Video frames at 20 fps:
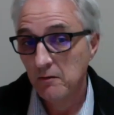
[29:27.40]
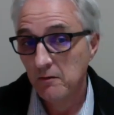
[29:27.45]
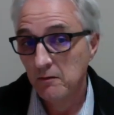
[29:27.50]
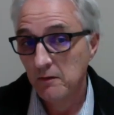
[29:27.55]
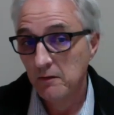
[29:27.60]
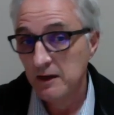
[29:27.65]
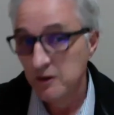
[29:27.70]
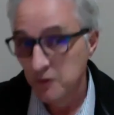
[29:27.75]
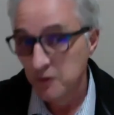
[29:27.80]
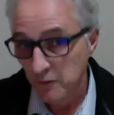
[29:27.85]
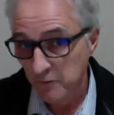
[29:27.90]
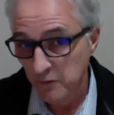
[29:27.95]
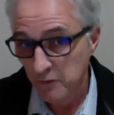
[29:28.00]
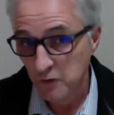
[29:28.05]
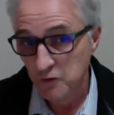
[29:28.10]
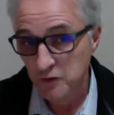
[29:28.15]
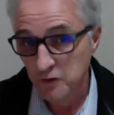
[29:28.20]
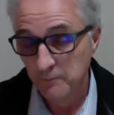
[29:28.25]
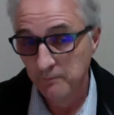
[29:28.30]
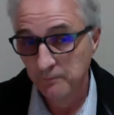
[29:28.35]
into the
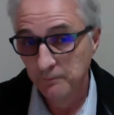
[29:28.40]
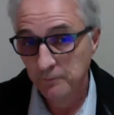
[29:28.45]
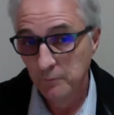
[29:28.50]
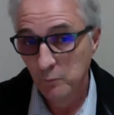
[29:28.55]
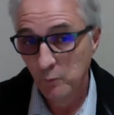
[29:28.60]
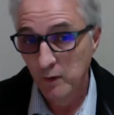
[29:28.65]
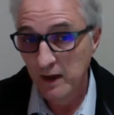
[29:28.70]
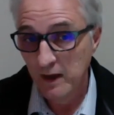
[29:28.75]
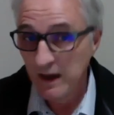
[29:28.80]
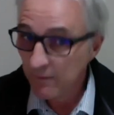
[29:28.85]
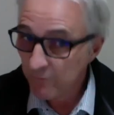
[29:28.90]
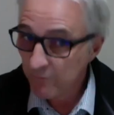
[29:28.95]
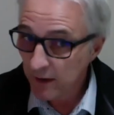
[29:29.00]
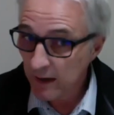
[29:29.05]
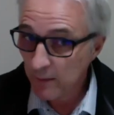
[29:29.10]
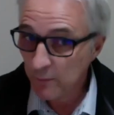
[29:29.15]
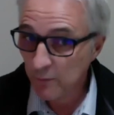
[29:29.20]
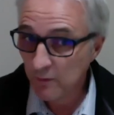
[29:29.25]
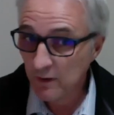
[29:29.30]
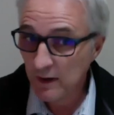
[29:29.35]
future. We have the
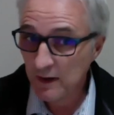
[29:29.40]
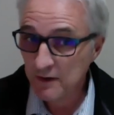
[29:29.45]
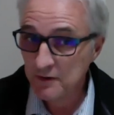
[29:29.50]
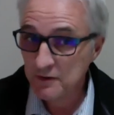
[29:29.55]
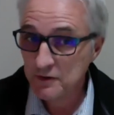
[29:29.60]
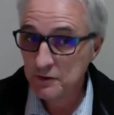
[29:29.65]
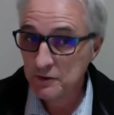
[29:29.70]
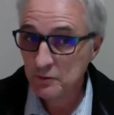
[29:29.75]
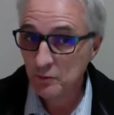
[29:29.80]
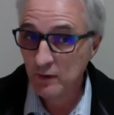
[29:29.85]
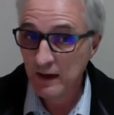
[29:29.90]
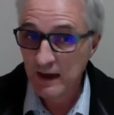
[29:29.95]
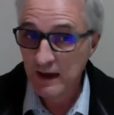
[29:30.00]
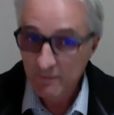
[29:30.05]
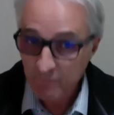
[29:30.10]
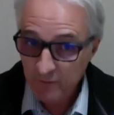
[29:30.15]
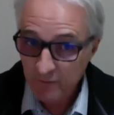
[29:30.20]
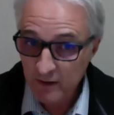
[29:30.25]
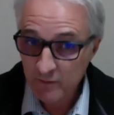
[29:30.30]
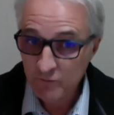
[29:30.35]
apparatus, we
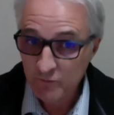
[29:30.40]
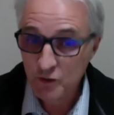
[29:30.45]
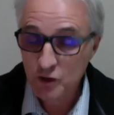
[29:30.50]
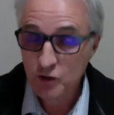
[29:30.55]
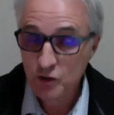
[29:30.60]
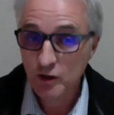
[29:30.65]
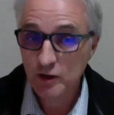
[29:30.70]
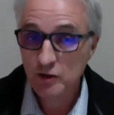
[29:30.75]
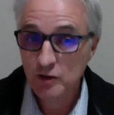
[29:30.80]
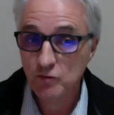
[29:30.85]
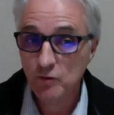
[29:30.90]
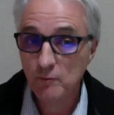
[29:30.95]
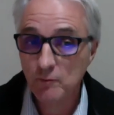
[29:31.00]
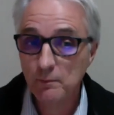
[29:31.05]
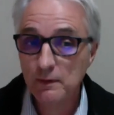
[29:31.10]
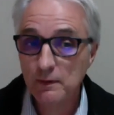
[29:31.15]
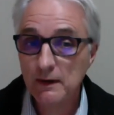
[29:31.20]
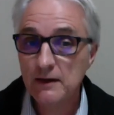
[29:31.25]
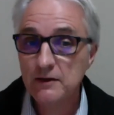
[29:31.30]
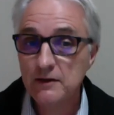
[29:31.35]
have the infrastructure in
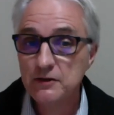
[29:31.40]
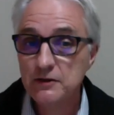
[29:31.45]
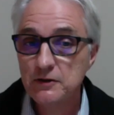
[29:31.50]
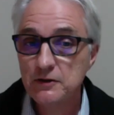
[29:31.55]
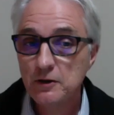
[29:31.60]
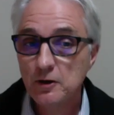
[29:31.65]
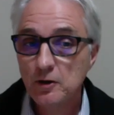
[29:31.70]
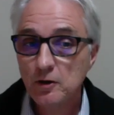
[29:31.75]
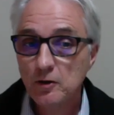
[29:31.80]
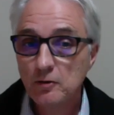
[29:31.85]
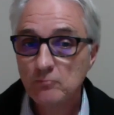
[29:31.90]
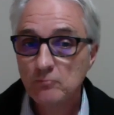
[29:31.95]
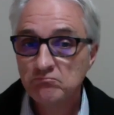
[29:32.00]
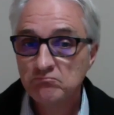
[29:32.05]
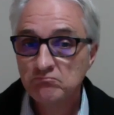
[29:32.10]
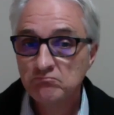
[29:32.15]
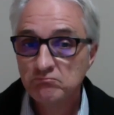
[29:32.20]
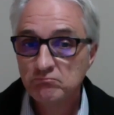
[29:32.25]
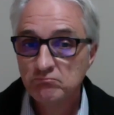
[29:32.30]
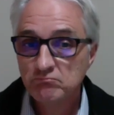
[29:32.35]
place.
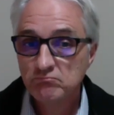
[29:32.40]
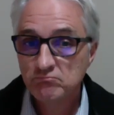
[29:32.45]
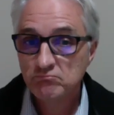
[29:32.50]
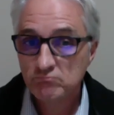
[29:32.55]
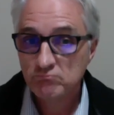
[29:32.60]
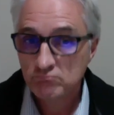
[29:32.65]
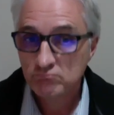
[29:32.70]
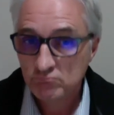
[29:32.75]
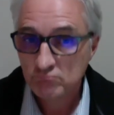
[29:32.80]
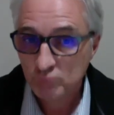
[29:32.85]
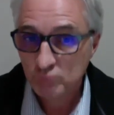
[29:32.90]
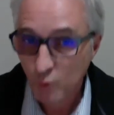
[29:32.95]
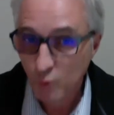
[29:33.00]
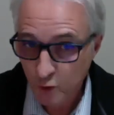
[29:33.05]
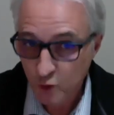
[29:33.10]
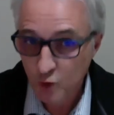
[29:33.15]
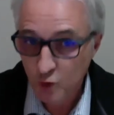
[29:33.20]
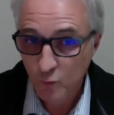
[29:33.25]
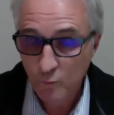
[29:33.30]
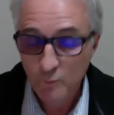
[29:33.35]

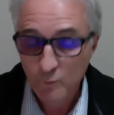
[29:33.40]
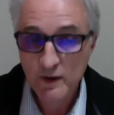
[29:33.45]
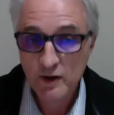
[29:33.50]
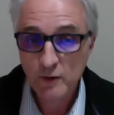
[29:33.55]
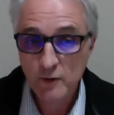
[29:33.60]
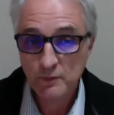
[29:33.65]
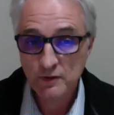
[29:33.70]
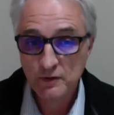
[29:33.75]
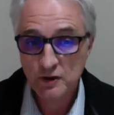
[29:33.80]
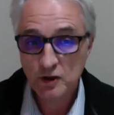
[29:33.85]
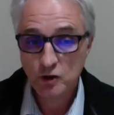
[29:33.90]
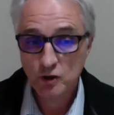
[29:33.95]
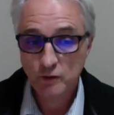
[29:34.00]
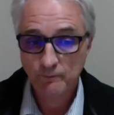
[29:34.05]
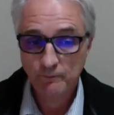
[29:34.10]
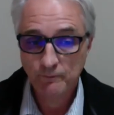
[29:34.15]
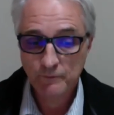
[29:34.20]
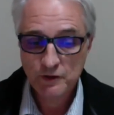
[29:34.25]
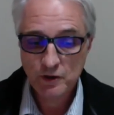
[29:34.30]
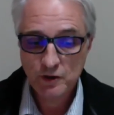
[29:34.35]
What should be the position?
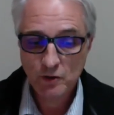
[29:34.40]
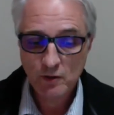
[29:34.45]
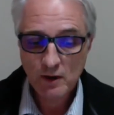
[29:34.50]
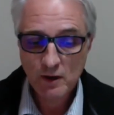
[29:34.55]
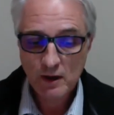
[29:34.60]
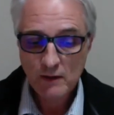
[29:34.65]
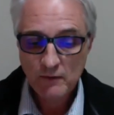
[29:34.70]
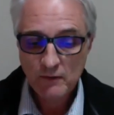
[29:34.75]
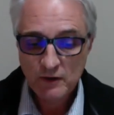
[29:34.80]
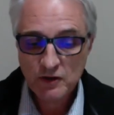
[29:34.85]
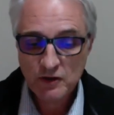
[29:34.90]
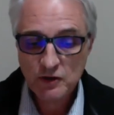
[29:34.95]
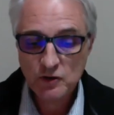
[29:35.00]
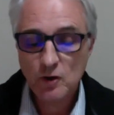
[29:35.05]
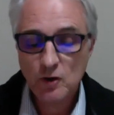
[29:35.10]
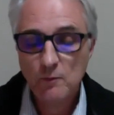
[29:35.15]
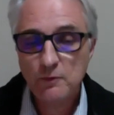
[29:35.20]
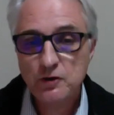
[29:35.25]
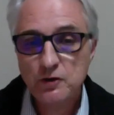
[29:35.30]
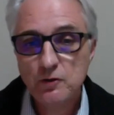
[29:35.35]
So this is an
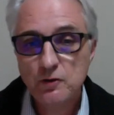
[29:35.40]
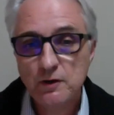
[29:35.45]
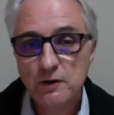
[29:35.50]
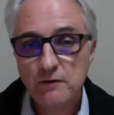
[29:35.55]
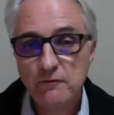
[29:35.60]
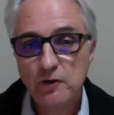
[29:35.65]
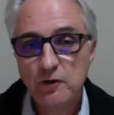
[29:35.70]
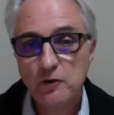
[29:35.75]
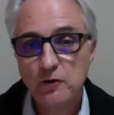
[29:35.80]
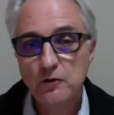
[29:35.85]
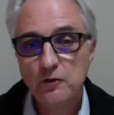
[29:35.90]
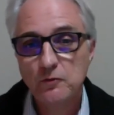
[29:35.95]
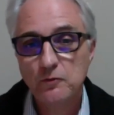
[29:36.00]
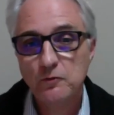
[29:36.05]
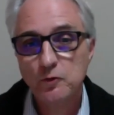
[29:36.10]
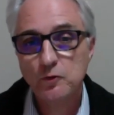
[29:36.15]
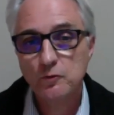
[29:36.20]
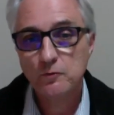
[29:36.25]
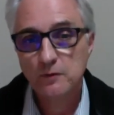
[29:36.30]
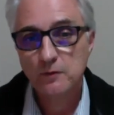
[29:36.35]
opportunity for you to
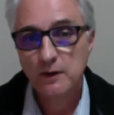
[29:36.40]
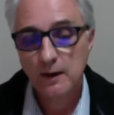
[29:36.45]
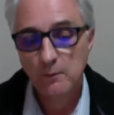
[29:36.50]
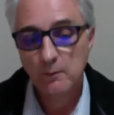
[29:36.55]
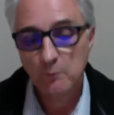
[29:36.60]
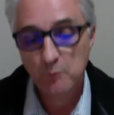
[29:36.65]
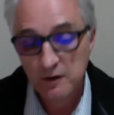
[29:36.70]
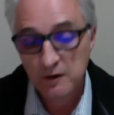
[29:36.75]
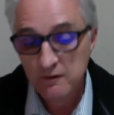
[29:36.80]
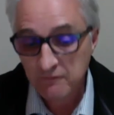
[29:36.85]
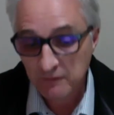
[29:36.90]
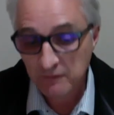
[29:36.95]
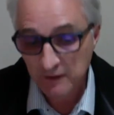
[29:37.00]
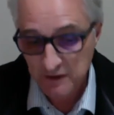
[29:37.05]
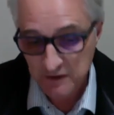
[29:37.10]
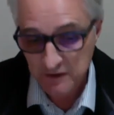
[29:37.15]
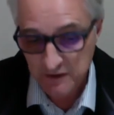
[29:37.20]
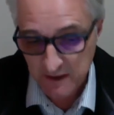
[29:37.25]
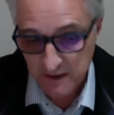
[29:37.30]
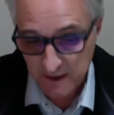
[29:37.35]
briefly
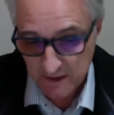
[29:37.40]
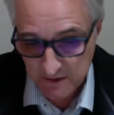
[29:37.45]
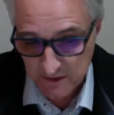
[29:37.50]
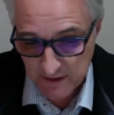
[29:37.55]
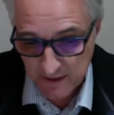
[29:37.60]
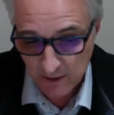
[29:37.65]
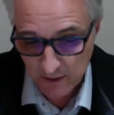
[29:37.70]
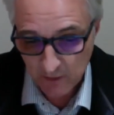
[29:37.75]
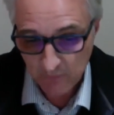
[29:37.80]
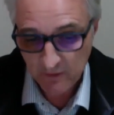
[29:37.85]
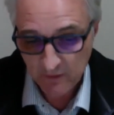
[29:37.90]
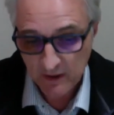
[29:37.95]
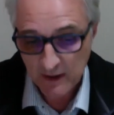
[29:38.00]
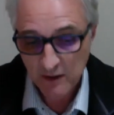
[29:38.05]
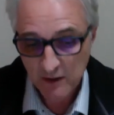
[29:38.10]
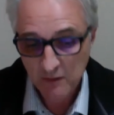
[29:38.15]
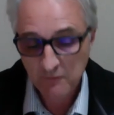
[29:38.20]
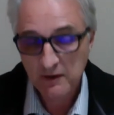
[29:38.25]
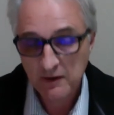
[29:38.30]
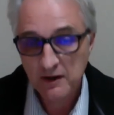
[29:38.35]
discuss that.
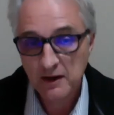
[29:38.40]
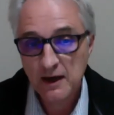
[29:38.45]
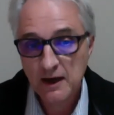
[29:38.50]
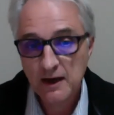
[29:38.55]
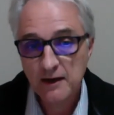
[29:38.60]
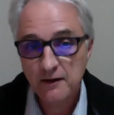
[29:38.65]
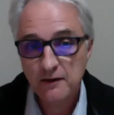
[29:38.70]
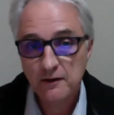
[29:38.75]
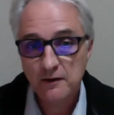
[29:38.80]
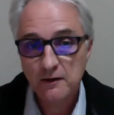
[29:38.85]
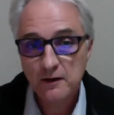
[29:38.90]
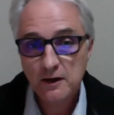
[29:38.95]
I've indicated